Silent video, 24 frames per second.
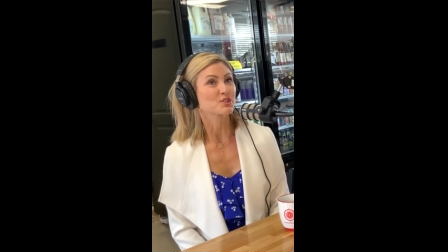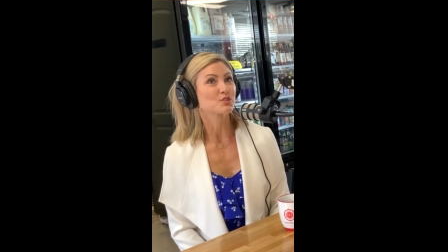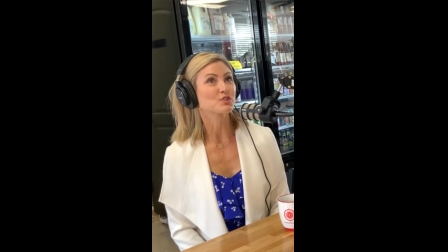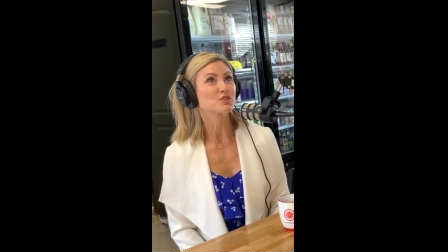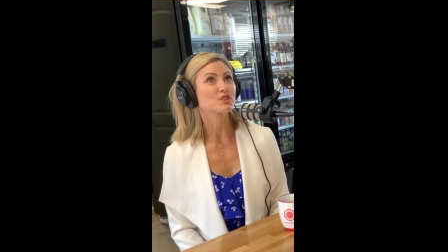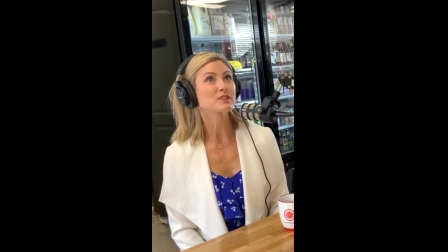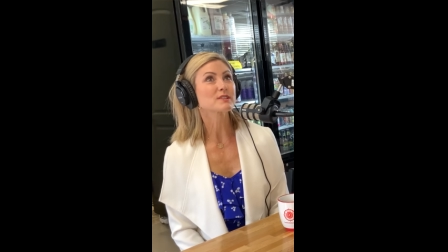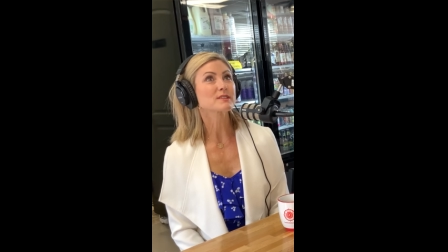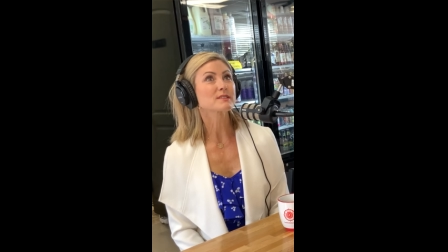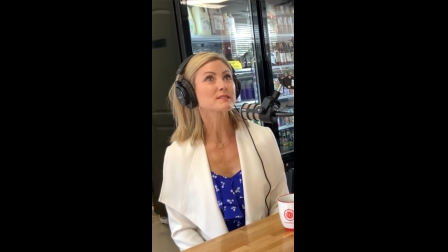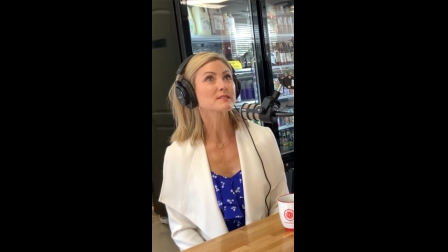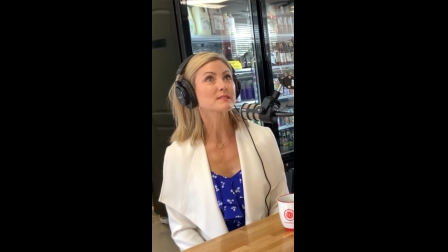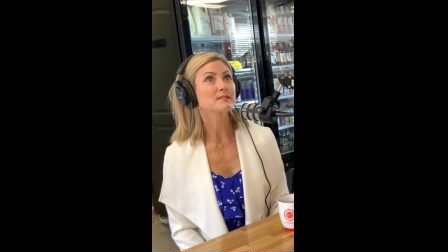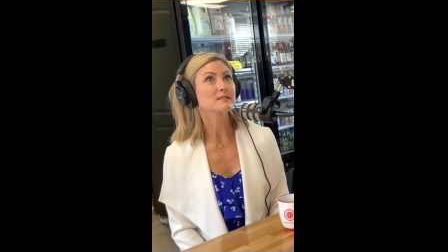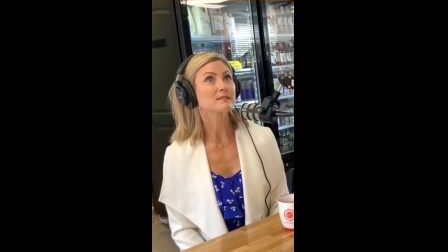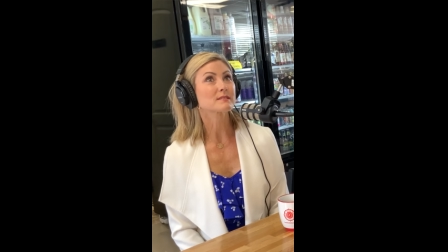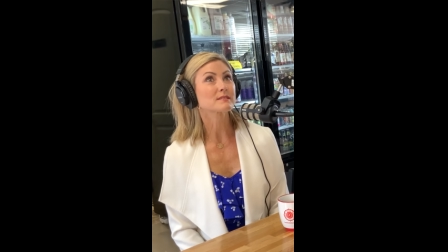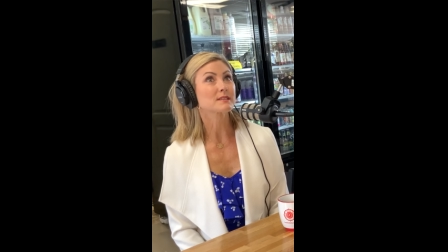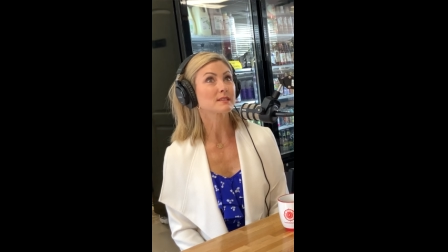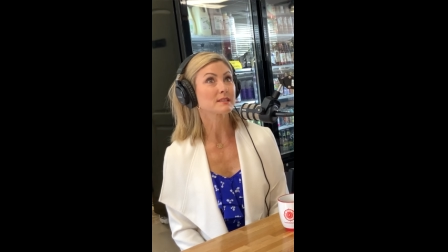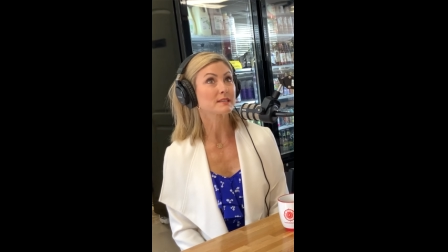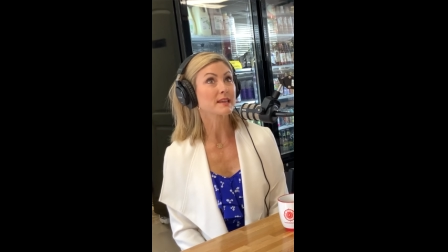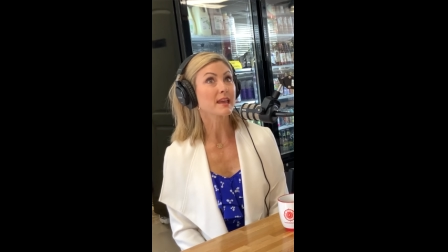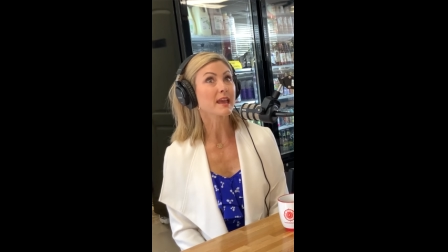just
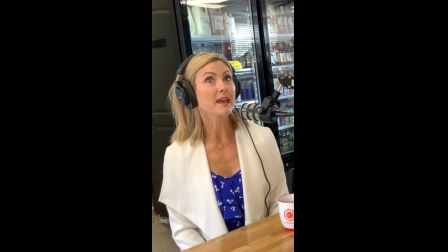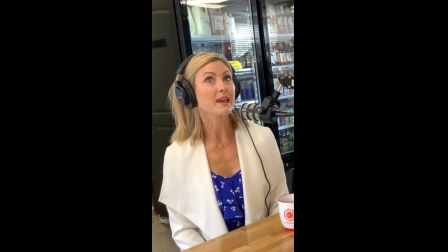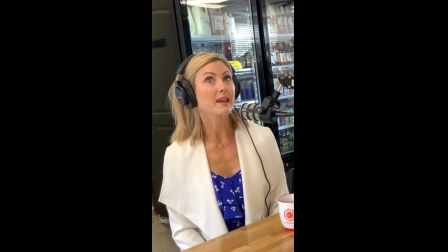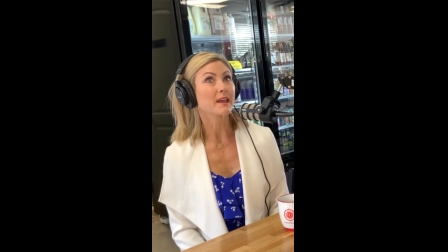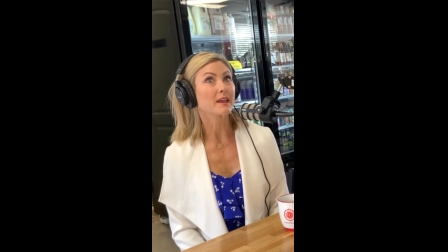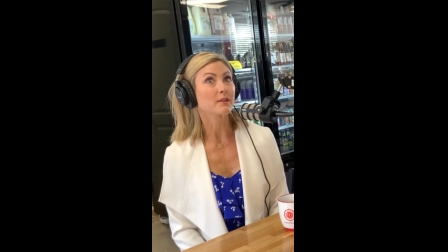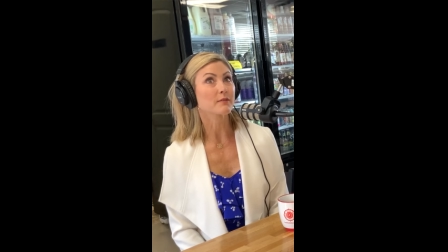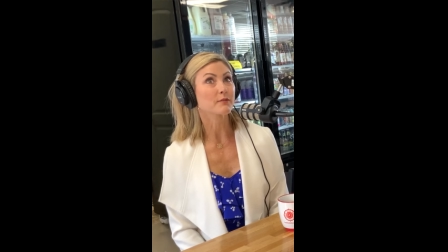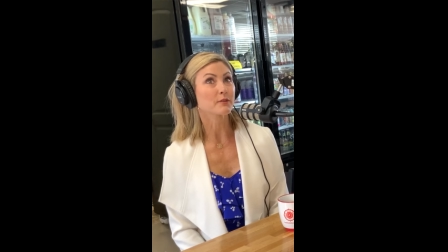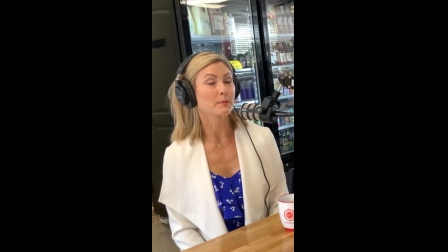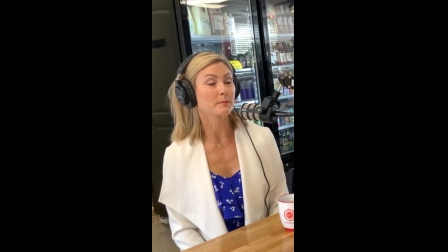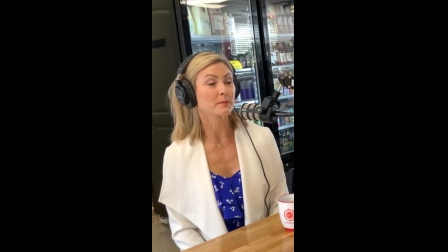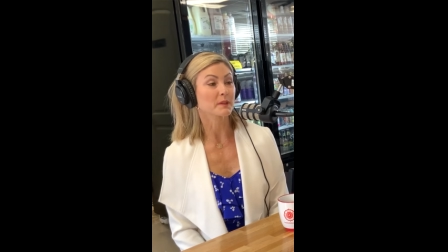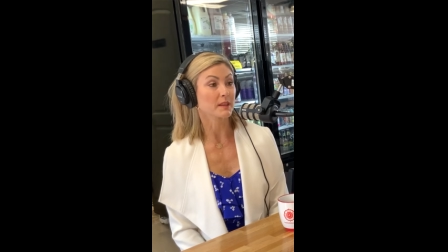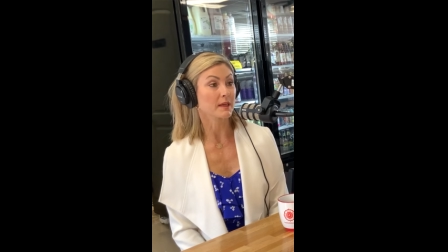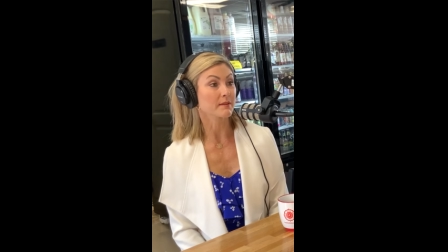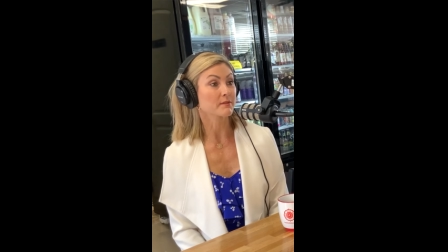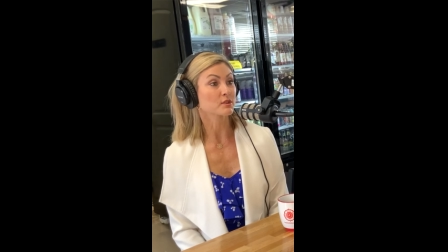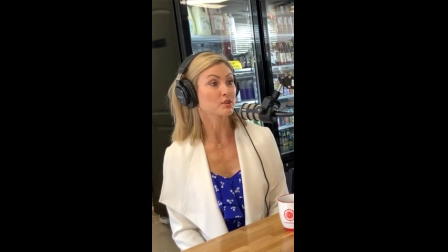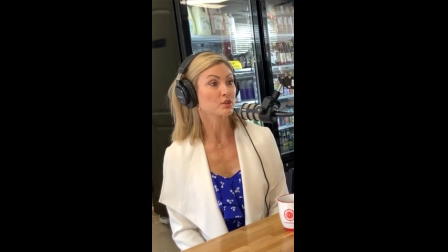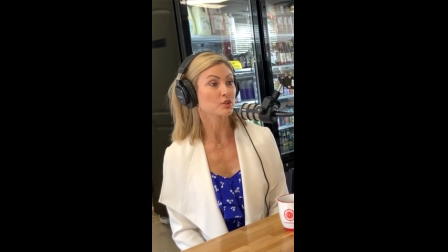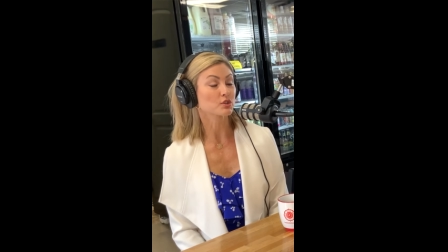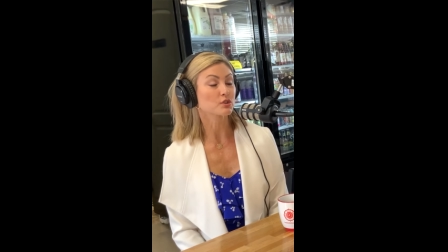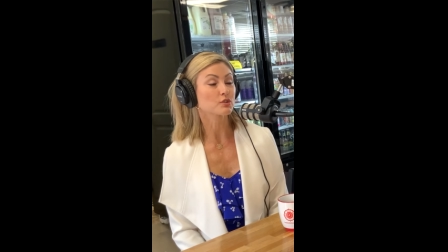today from
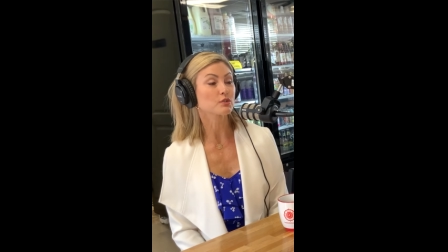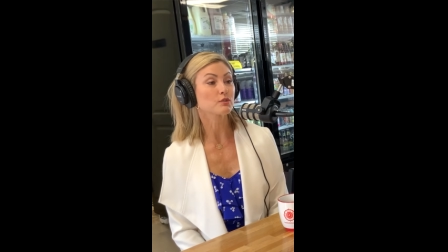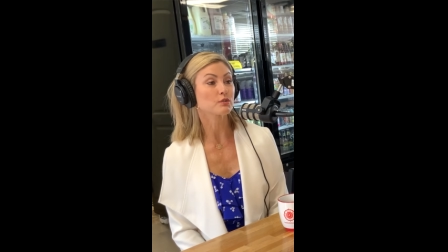11 to 2,